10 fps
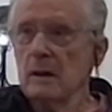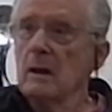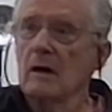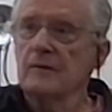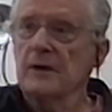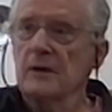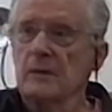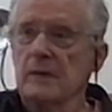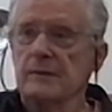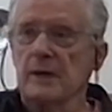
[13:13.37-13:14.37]
off I
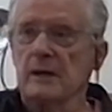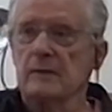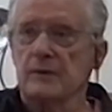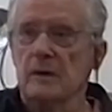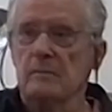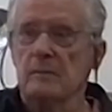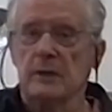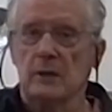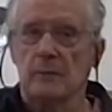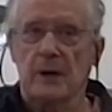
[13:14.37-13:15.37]
went then from
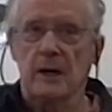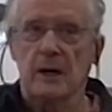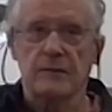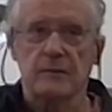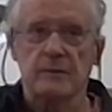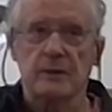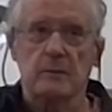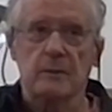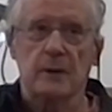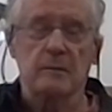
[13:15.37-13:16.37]
Menlo
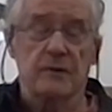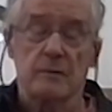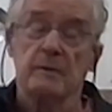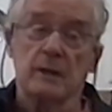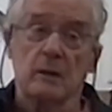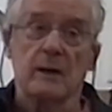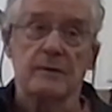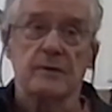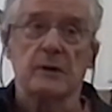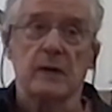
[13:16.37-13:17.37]

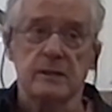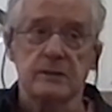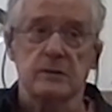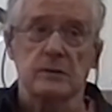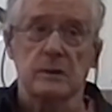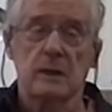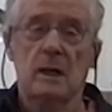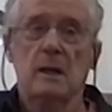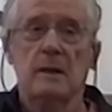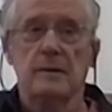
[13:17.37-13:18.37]
Atherton High School,
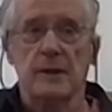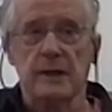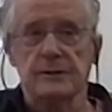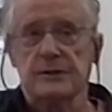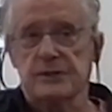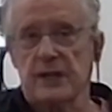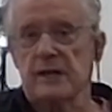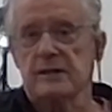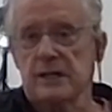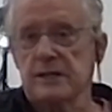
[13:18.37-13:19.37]
then to
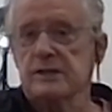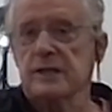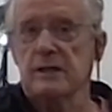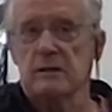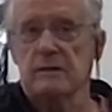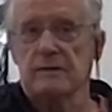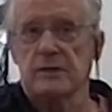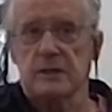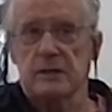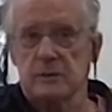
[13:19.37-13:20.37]
San Jose State
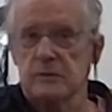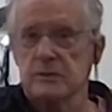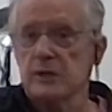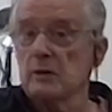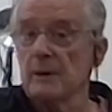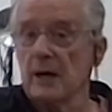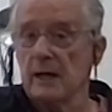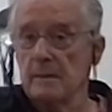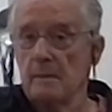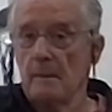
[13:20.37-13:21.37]
University, which was
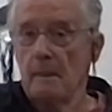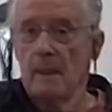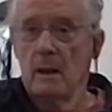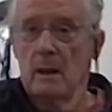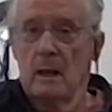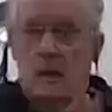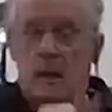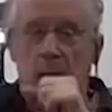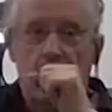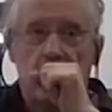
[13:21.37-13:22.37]
nearby,
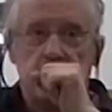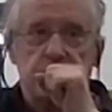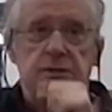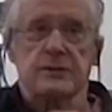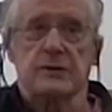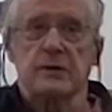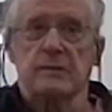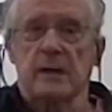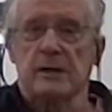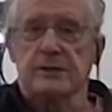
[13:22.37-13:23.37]
just 30
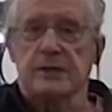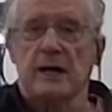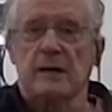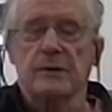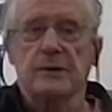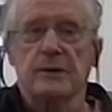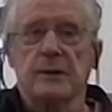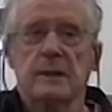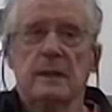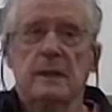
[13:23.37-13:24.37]
miles south.
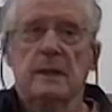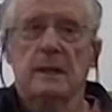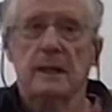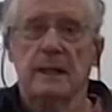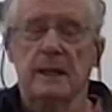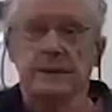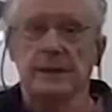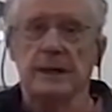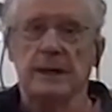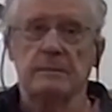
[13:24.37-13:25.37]

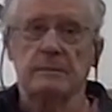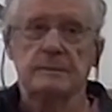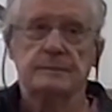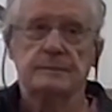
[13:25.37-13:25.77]
And